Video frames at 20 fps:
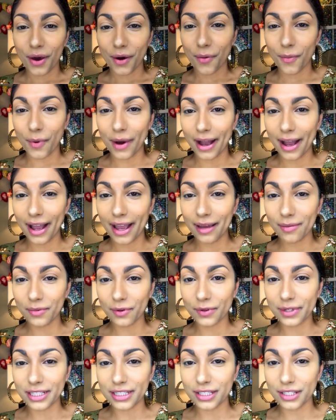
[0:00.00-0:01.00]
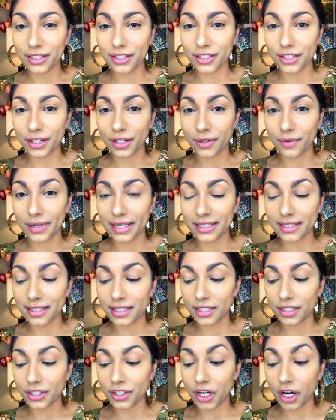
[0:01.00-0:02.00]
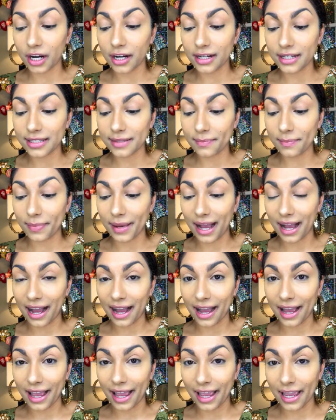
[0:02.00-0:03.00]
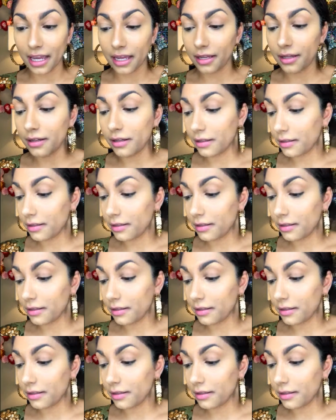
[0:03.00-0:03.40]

What I am going to do is start by